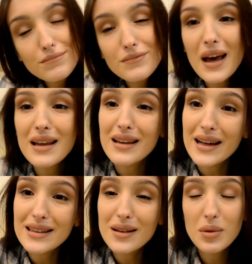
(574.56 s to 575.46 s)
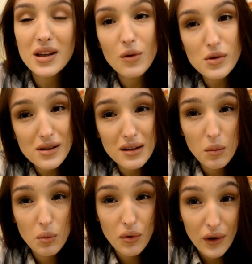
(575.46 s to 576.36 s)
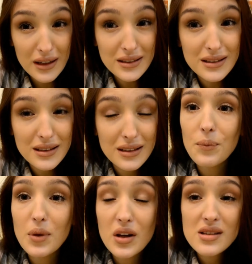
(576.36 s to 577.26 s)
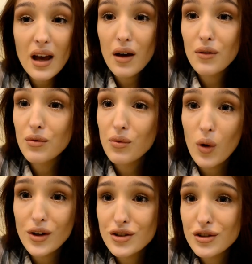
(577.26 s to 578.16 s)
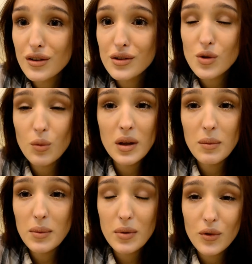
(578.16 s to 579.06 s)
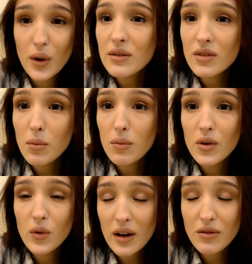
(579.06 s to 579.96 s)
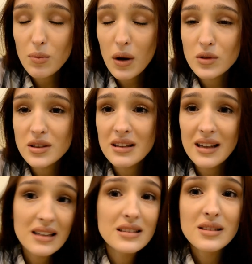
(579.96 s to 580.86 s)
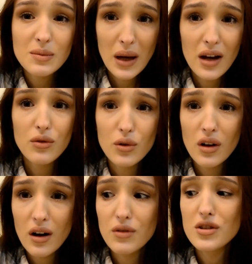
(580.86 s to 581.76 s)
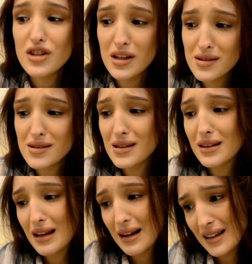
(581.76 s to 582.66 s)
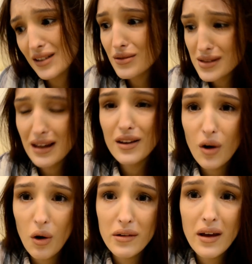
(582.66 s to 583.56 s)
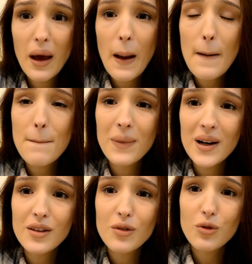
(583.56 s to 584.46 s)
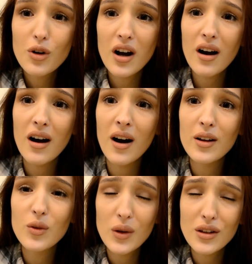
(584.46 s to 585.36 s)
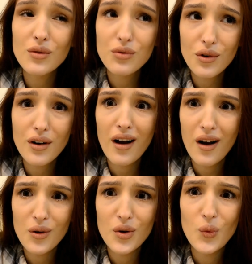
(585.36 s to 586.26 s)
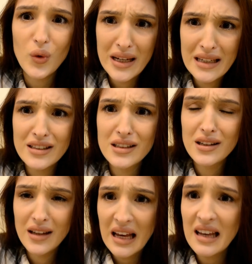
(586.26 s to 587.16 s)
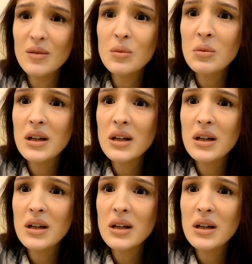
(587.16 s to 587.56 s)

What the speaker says: I liked it, but I wasn't impressed because I've watched so many people rave about it. Yes, it's mega full coverage, yes, it kind of stayed on, but for a 24-hour wear claim,